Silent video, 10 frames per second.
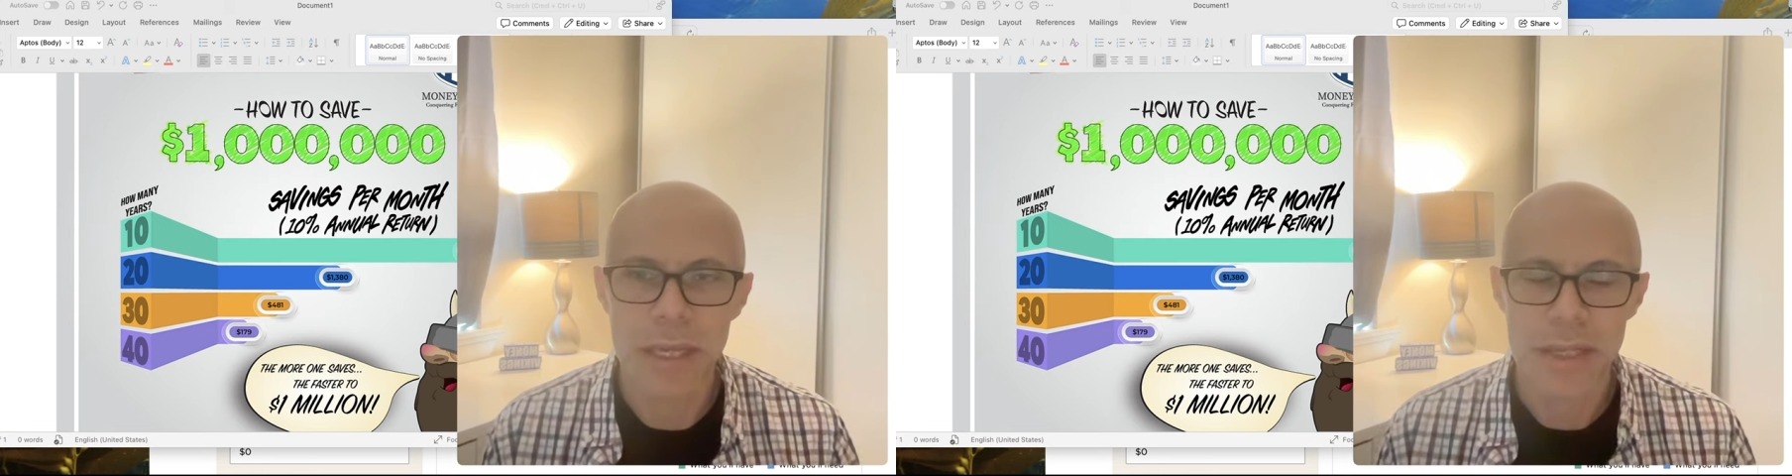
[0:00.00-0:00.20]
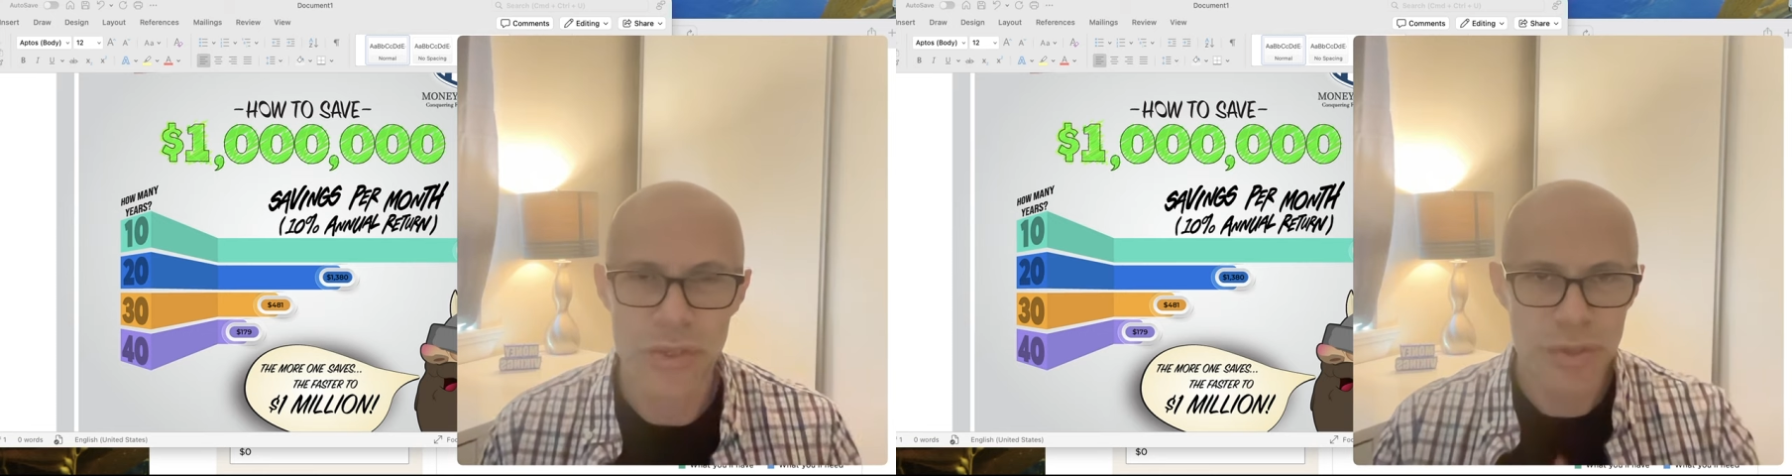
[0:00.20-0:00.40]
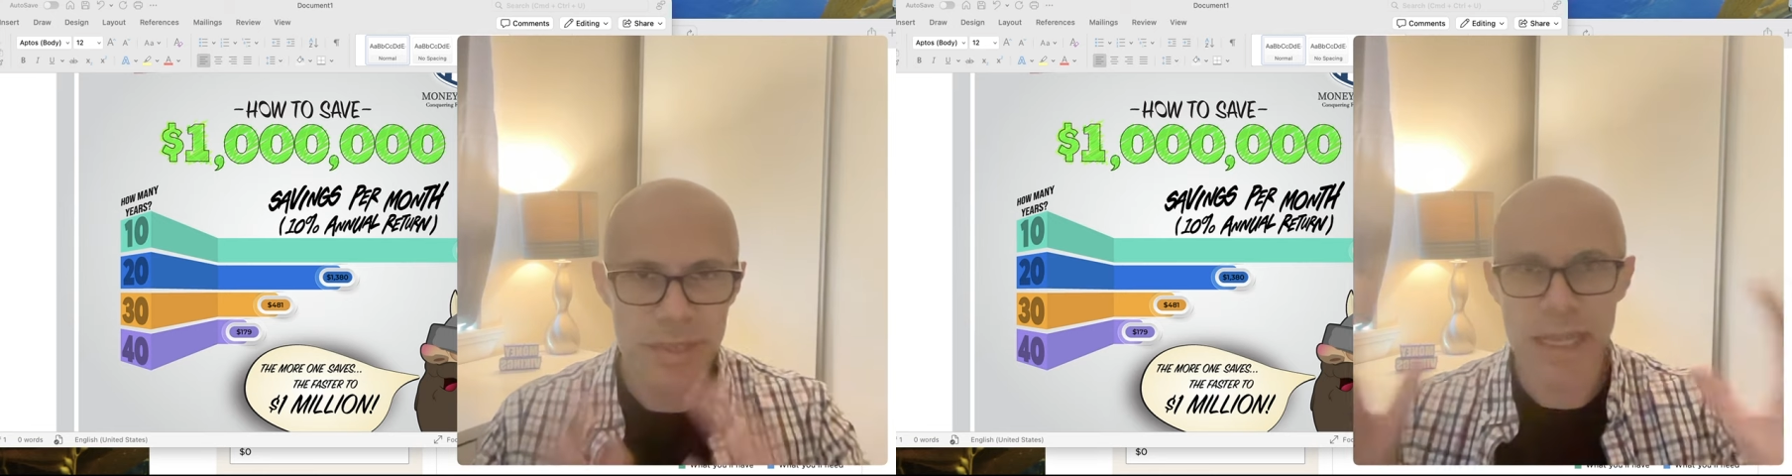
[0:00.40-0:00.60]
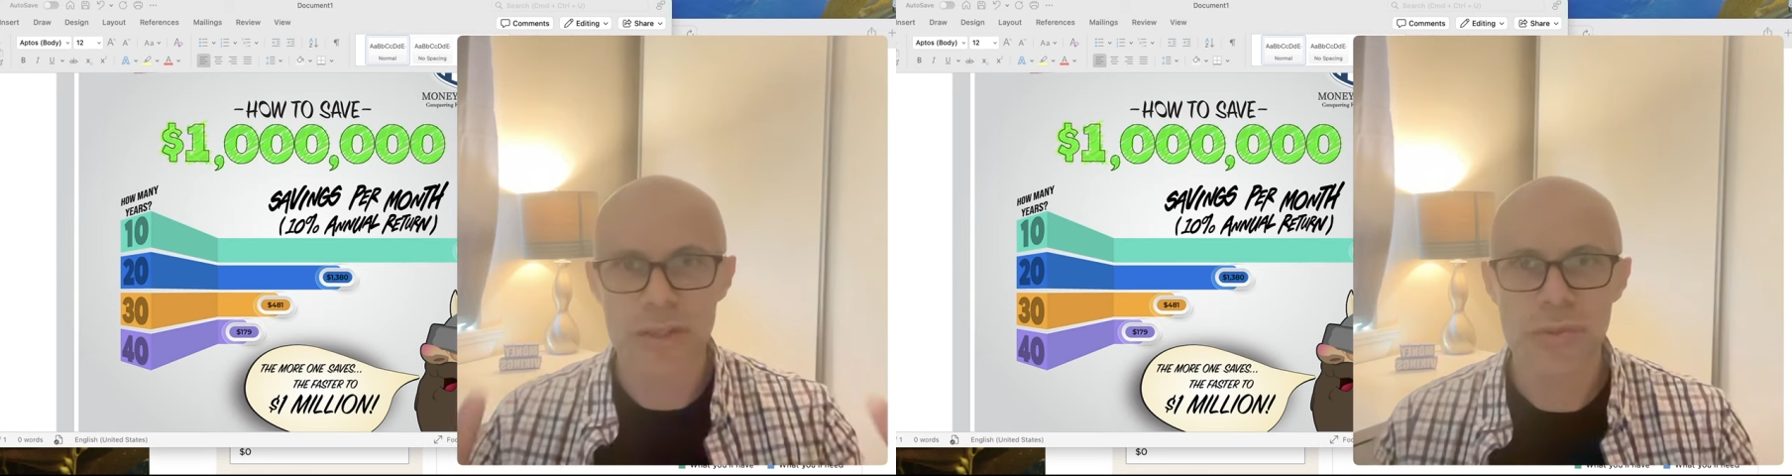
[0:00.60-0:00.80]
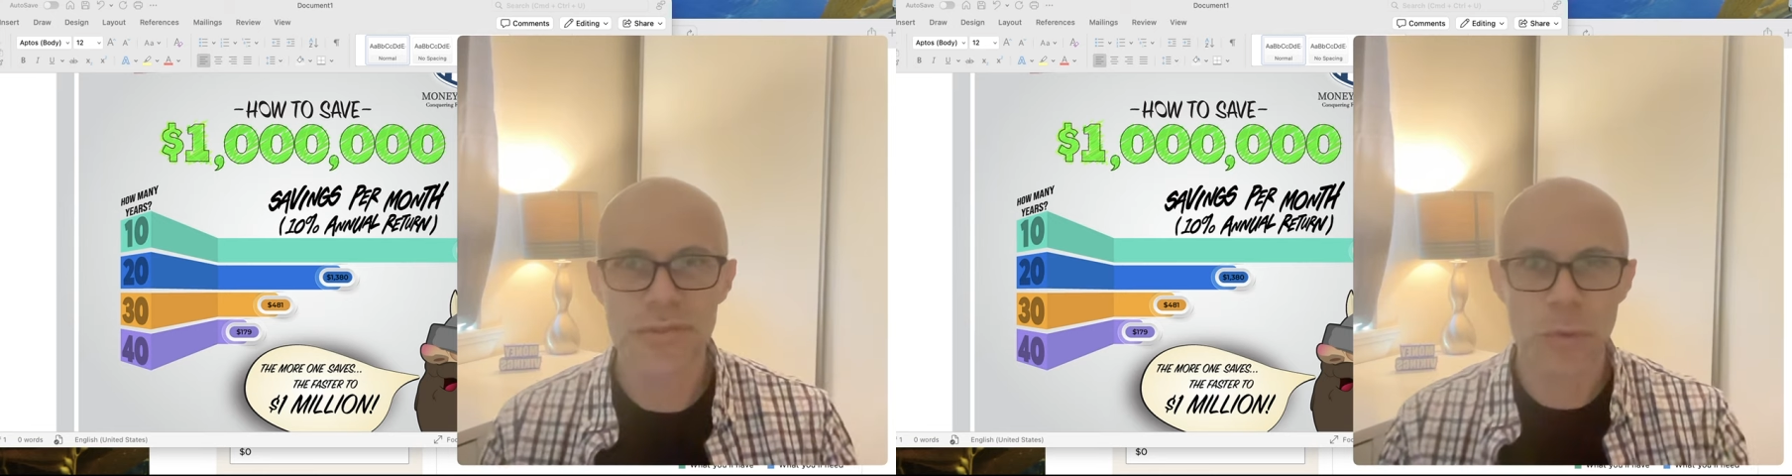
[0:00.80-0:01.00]
So you take
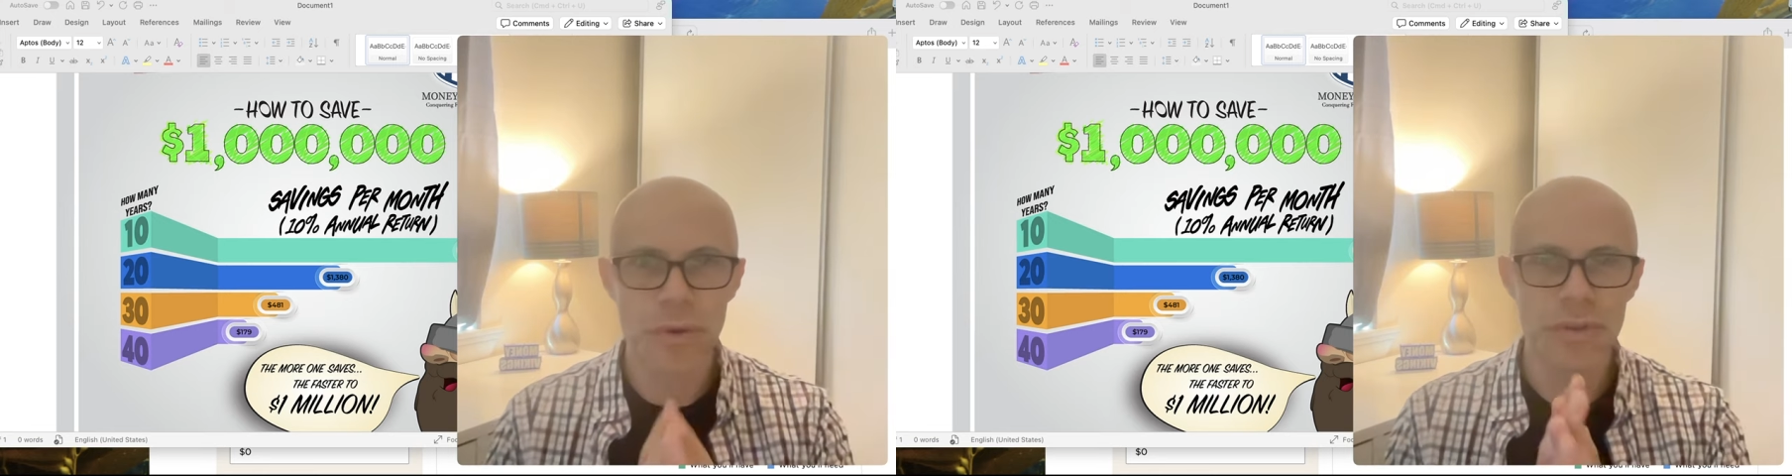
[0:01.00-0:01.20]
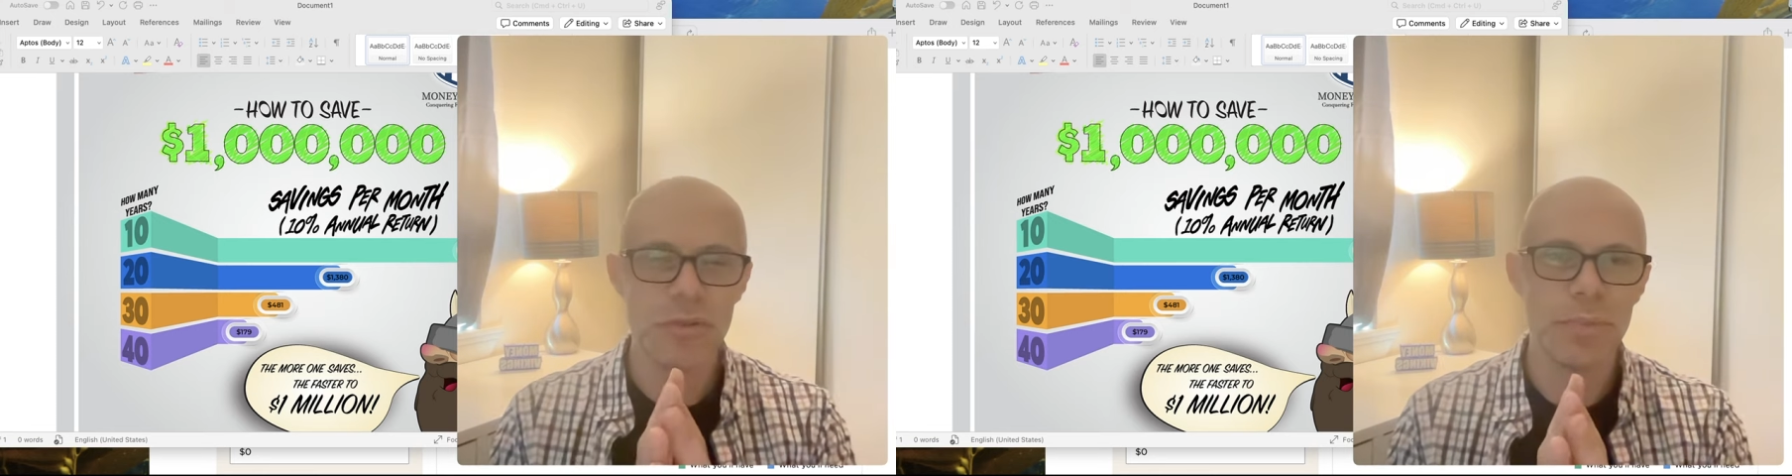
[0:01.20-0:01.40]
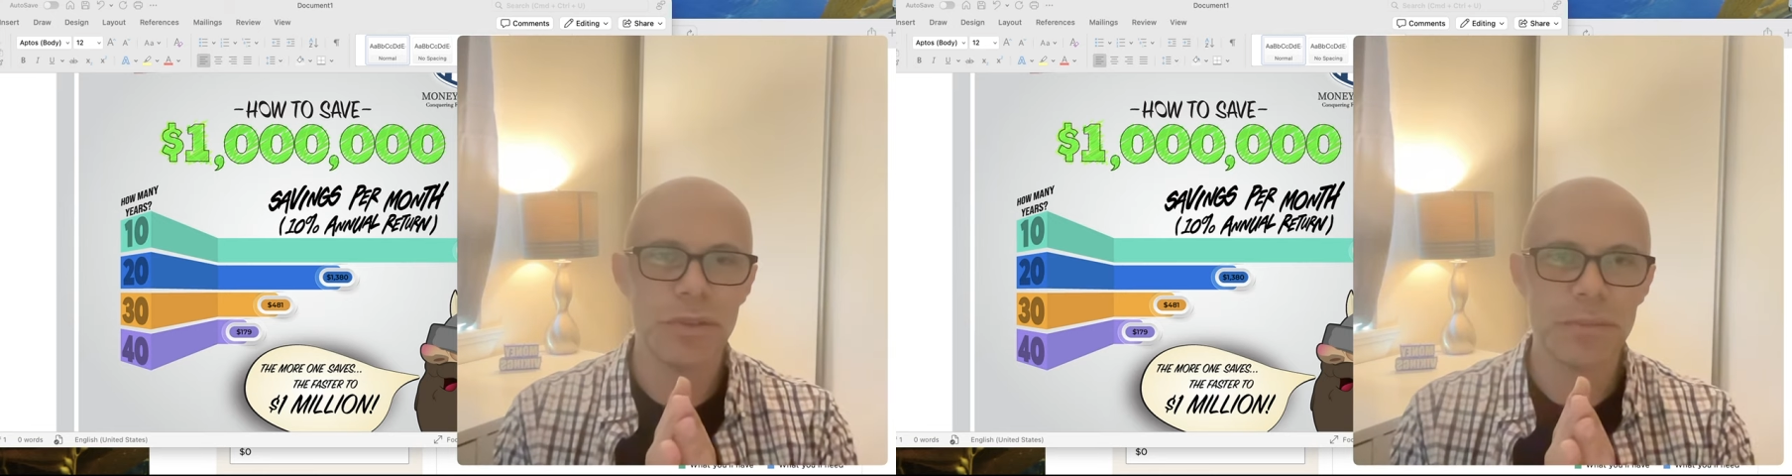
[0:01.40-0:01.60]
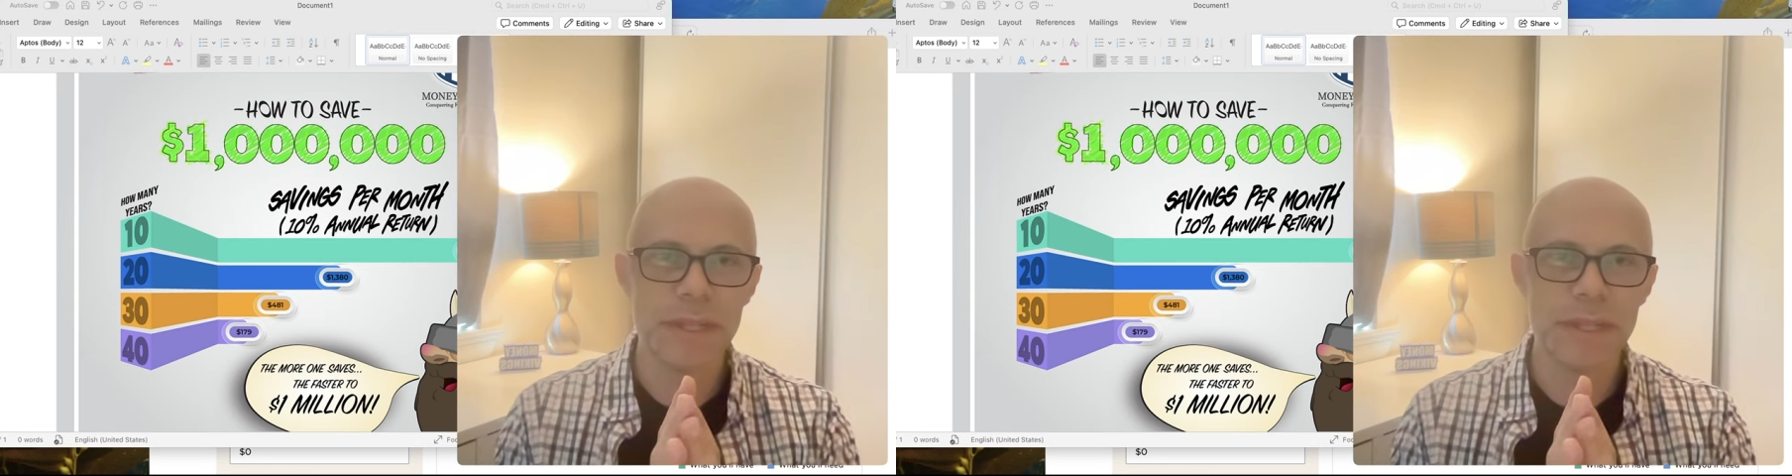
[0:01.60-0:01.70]
those four and you build them